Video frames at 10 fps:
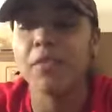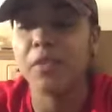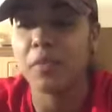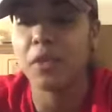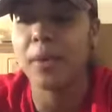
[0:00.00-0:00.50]

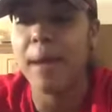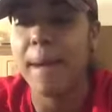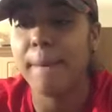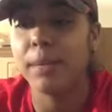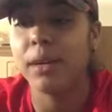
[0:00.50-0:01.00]
Flipagram
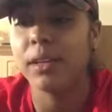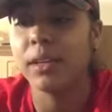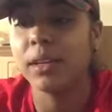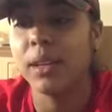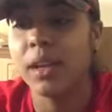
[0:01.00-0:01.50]
app, but
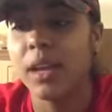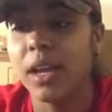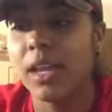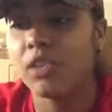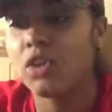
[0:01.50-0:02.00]

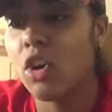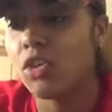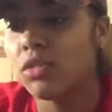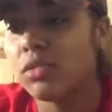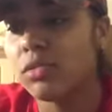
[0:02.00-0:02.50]
it's
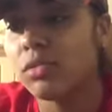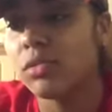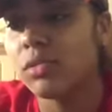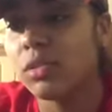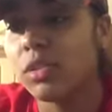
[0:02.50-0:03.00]
called
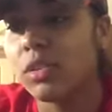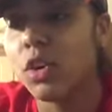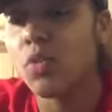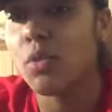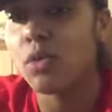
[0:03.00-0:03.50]

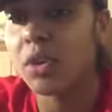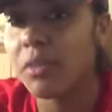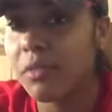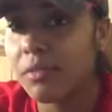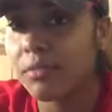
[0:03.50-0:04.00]

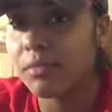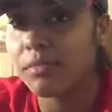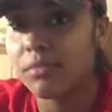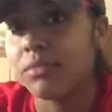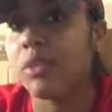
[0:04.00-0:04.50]
Lomotif.
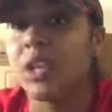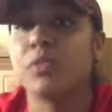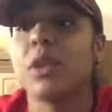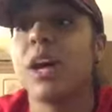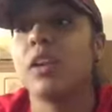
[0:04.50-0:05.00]
Well,
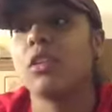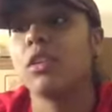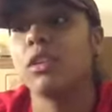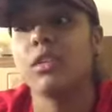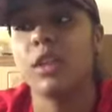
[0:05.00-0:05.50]
that's what I
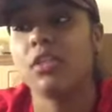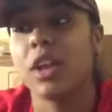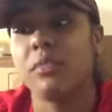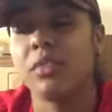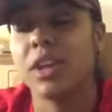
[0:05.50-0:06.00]
call it. I don't know
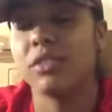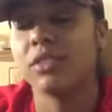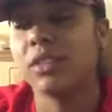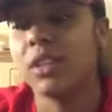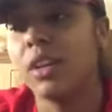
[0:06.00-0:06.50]
how to
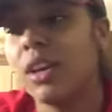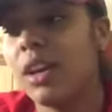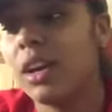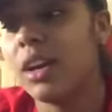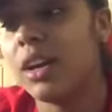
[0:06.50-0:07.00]
pronounce it.
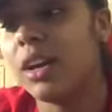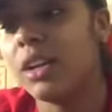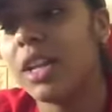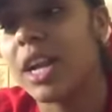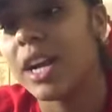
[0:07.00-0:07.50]

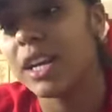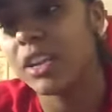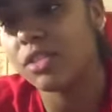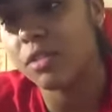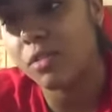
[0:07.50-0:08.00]
Uh, then I got
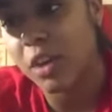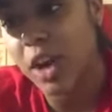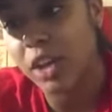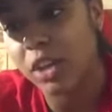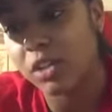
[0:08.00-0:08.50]
Kicks on
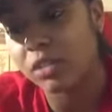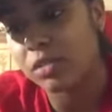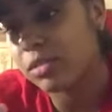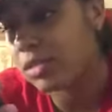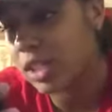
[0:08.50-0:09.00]
Fire,
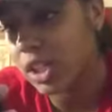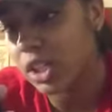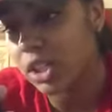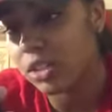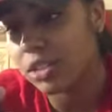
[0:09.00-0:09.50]

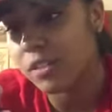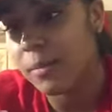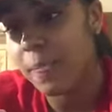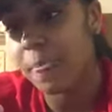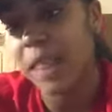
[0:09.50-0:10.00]
Sneakers.
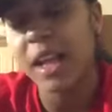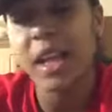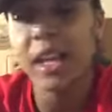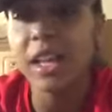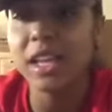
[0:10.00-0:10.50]

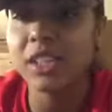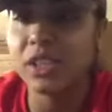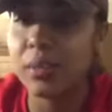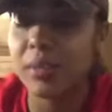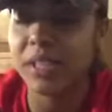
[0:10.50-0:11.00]
Helix
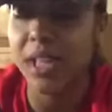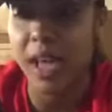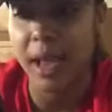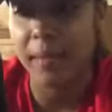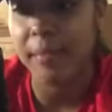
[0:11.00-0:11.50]
Jump is a
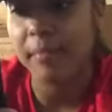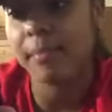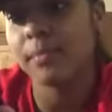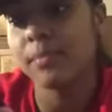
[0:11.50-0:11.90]
game.